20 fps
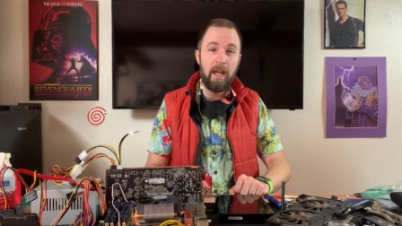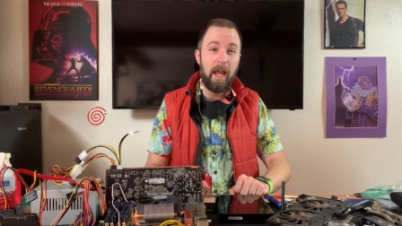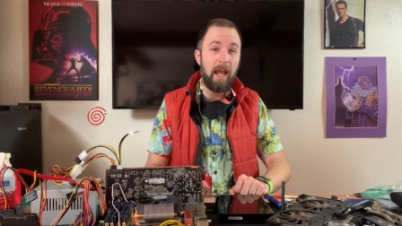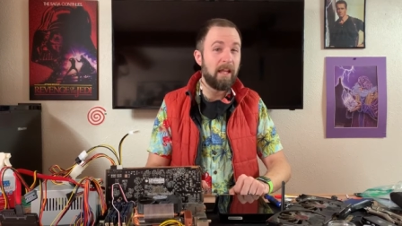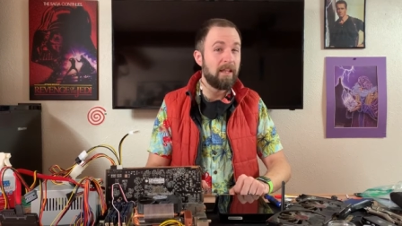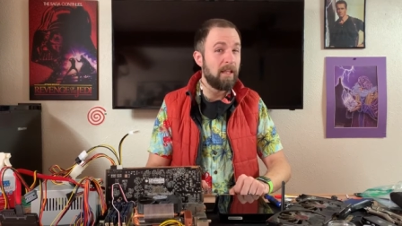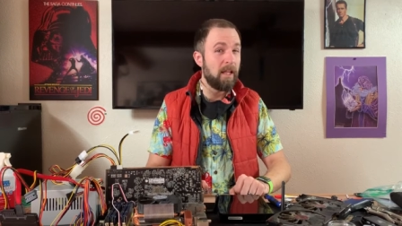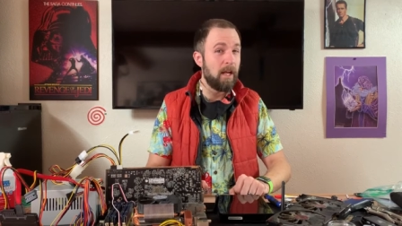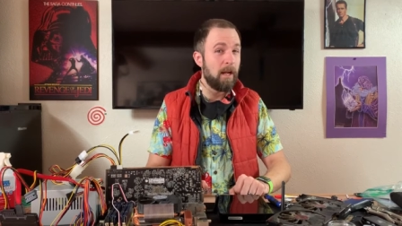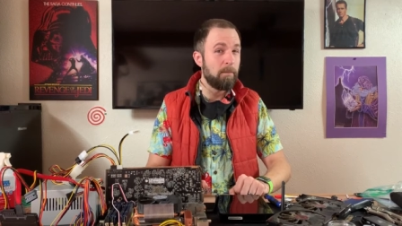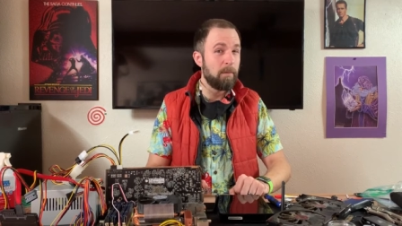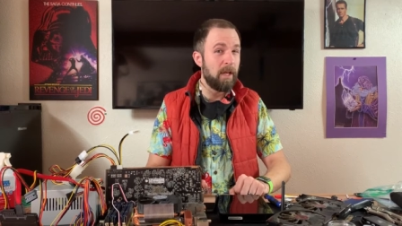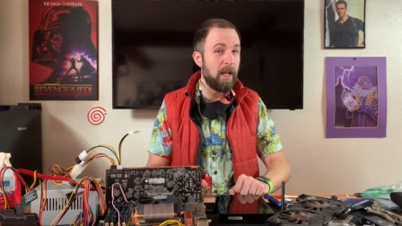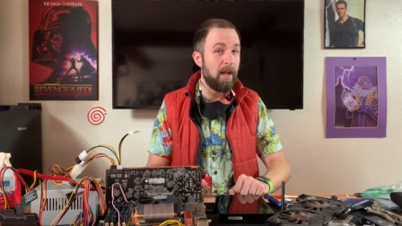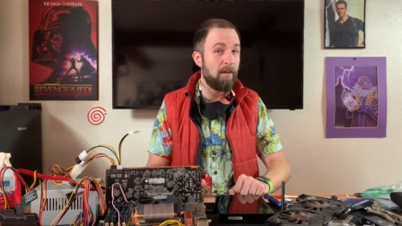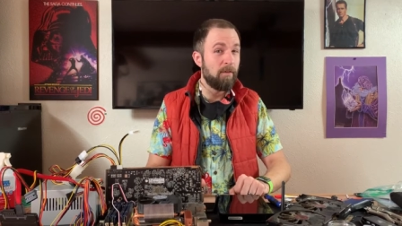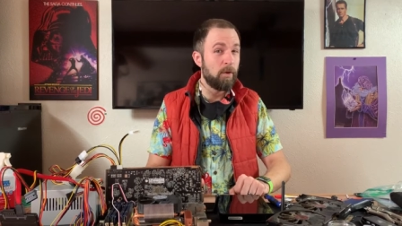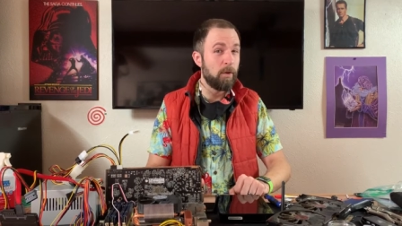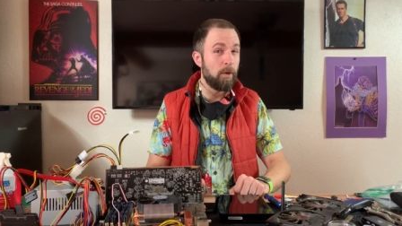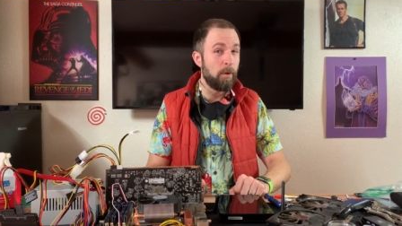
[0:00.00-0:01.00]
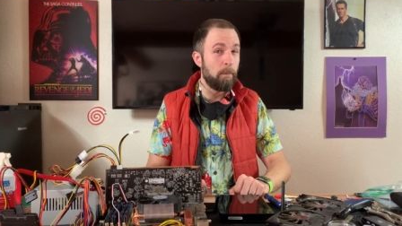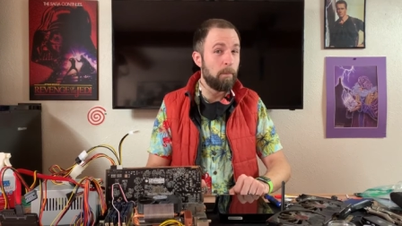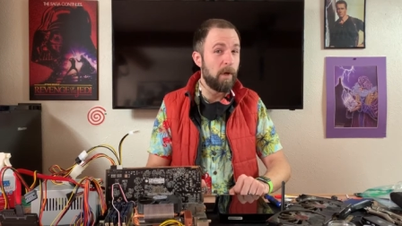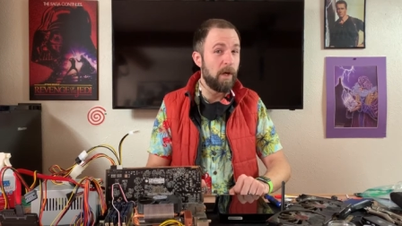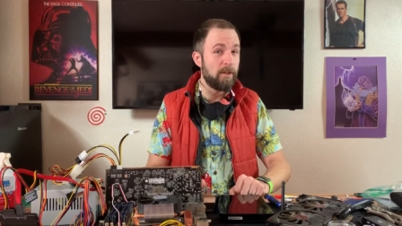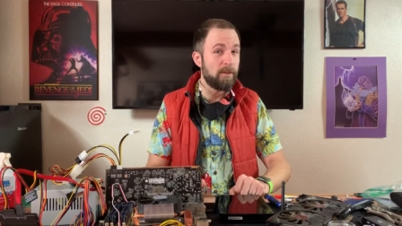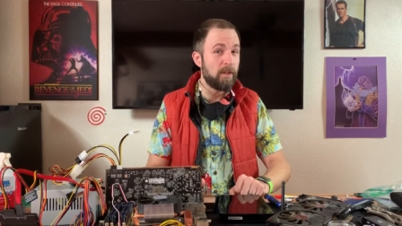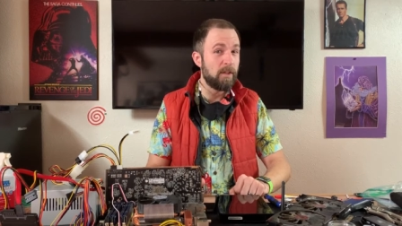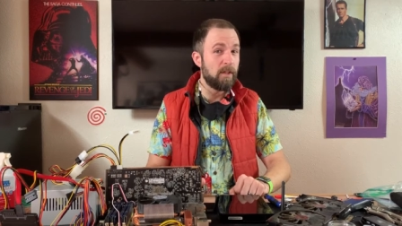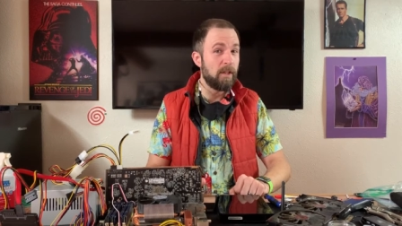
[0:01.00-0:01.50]
And then I'm gonna have a little
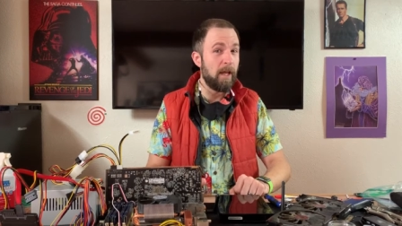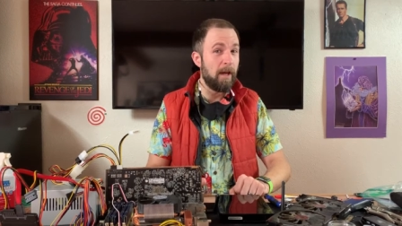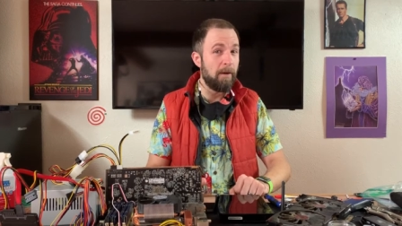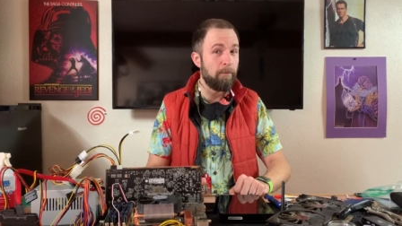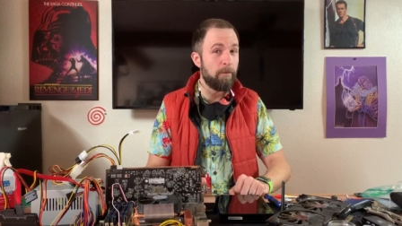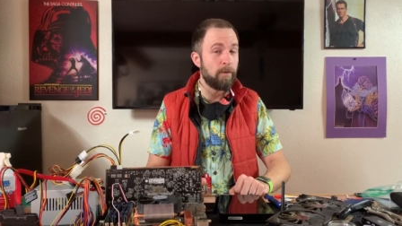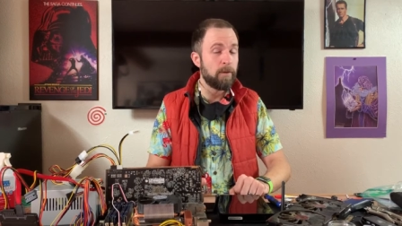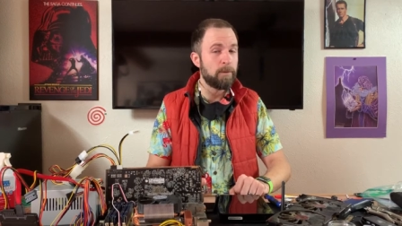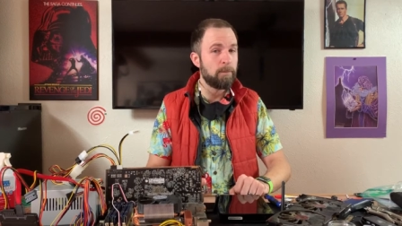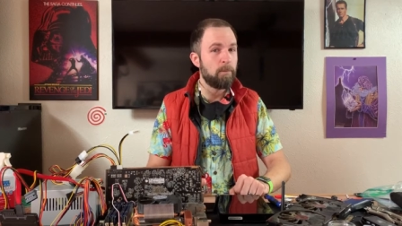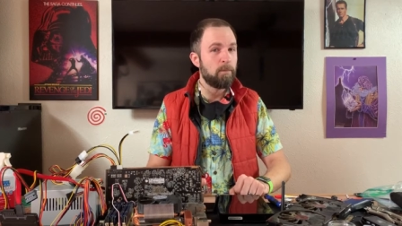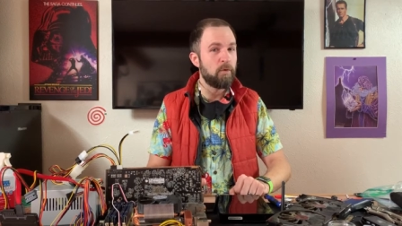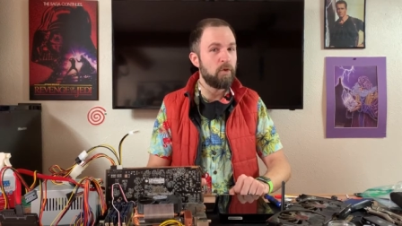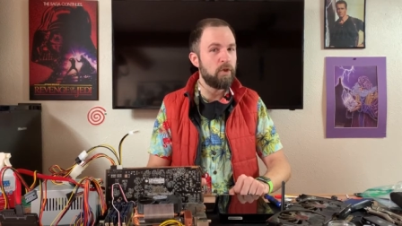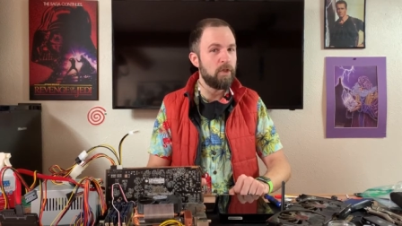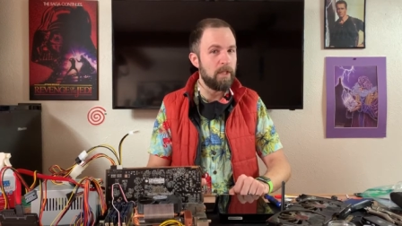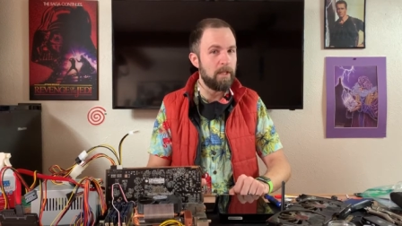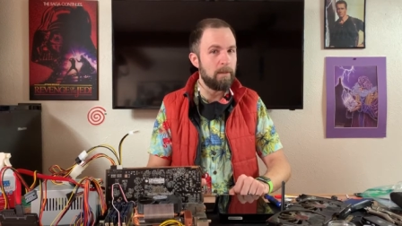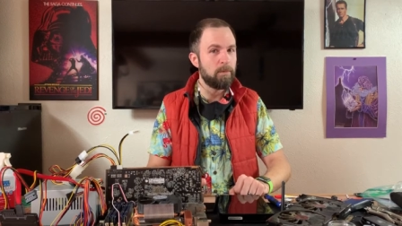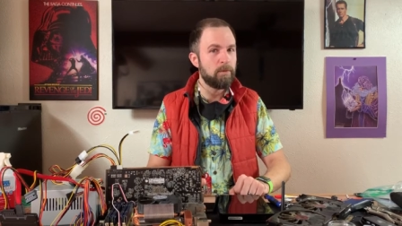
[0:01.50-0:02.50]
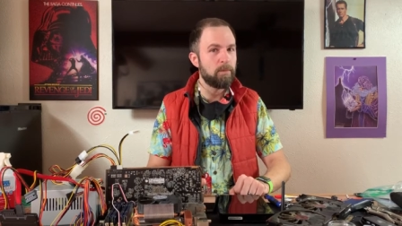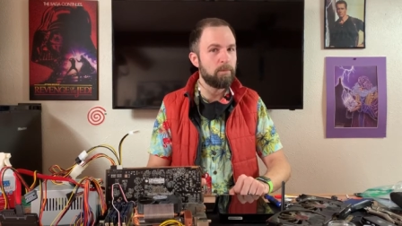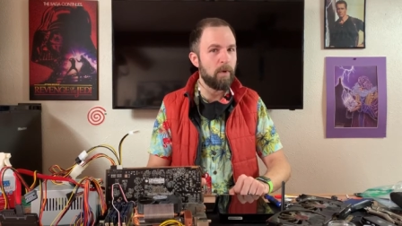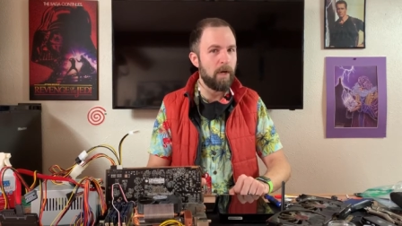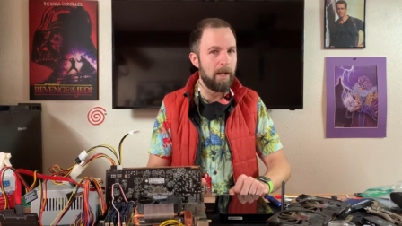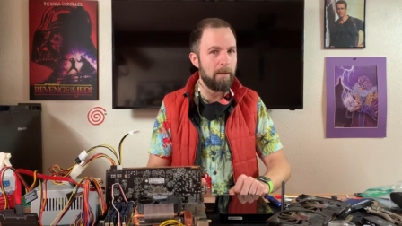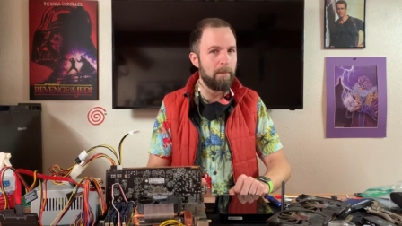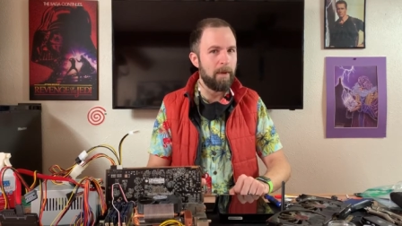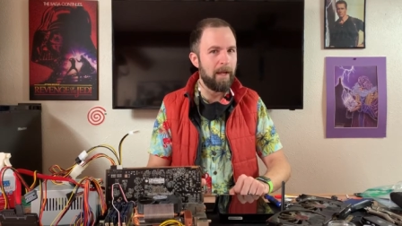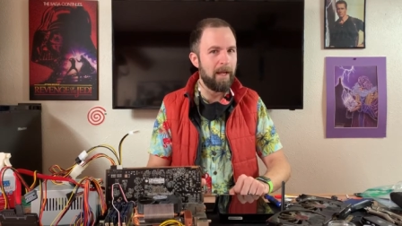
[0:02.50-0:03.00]
budget left for some cheap
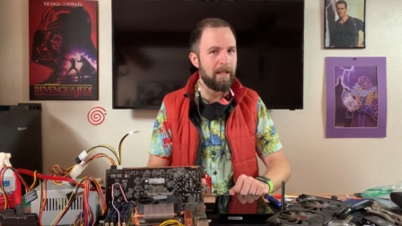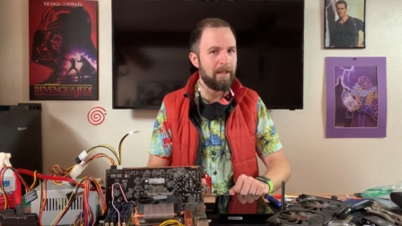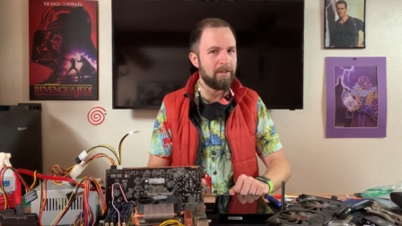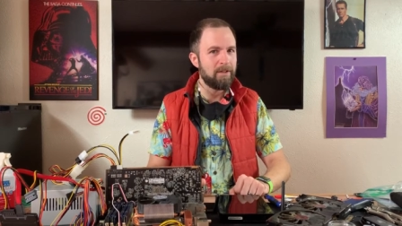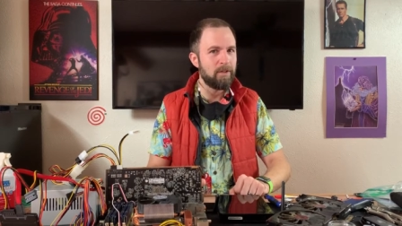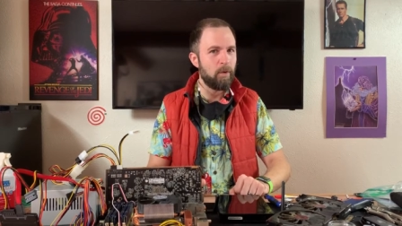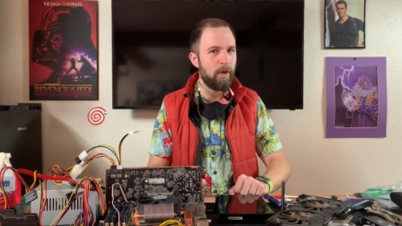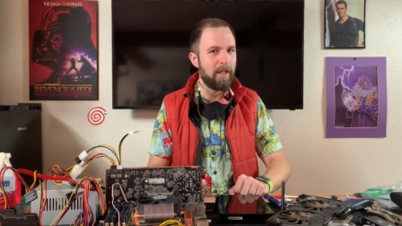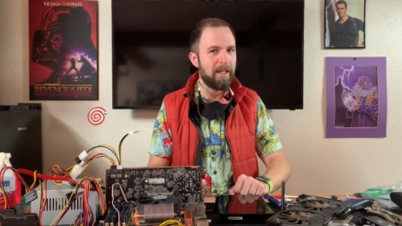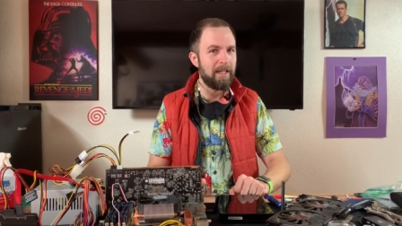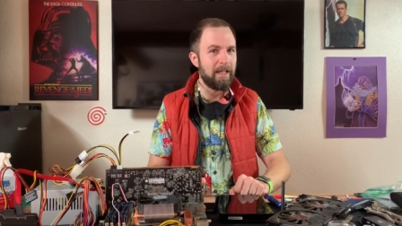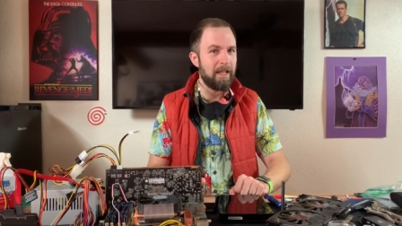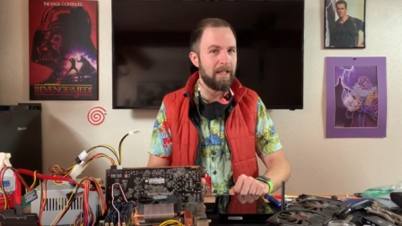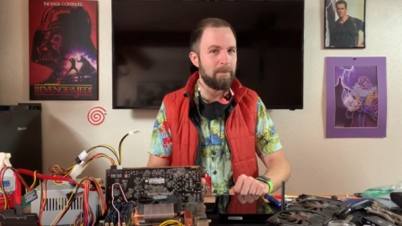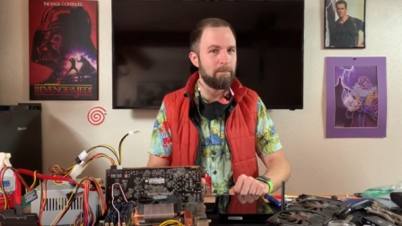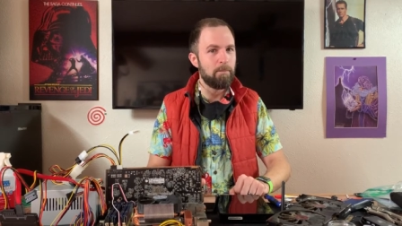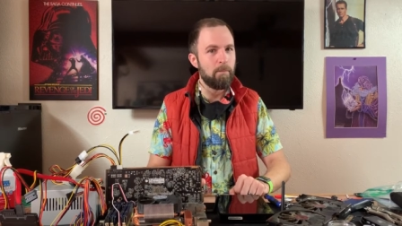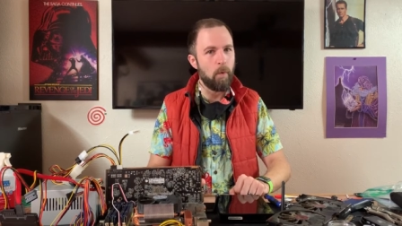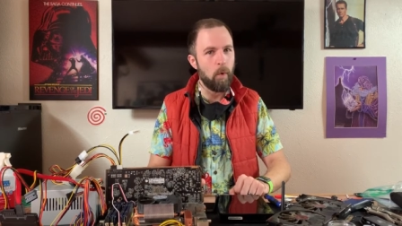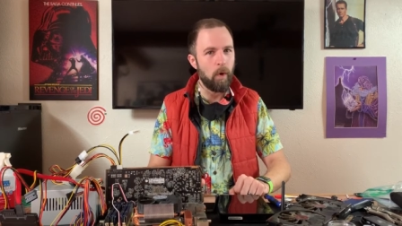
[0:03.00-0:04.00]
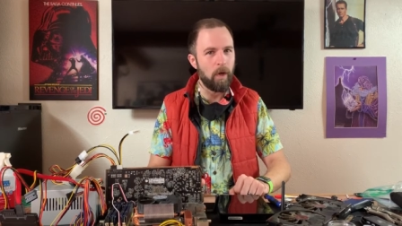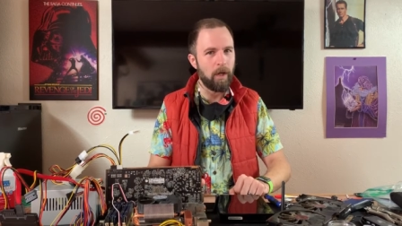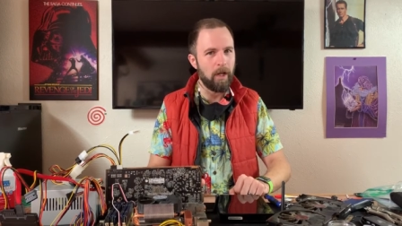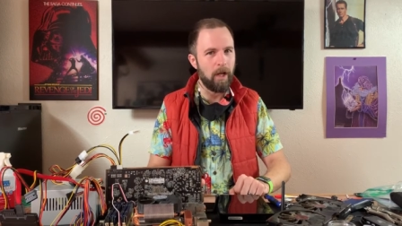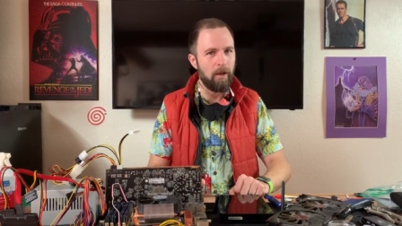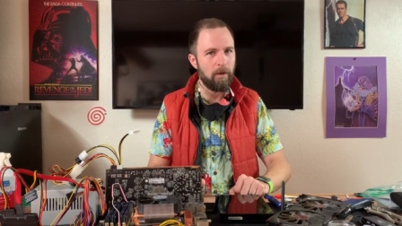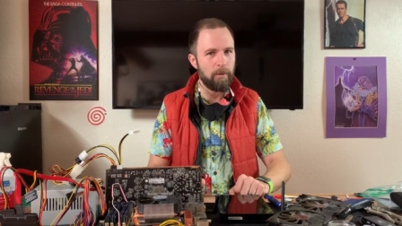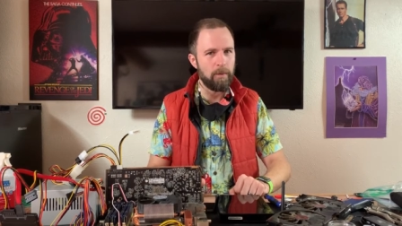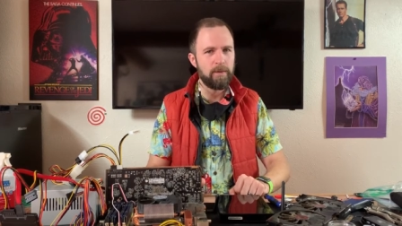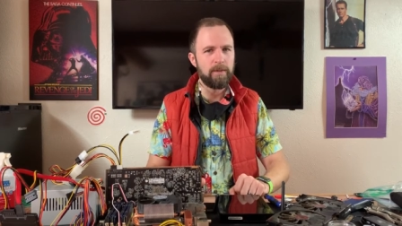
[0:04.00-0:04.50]
spray paint so I can get more
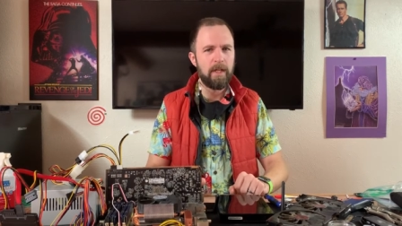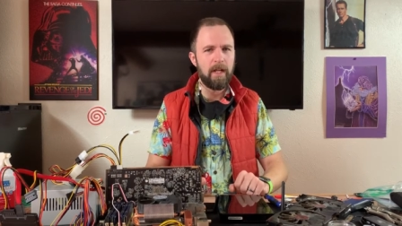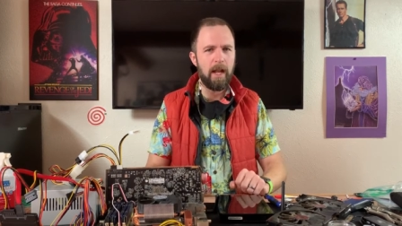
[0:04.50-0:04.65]
colors.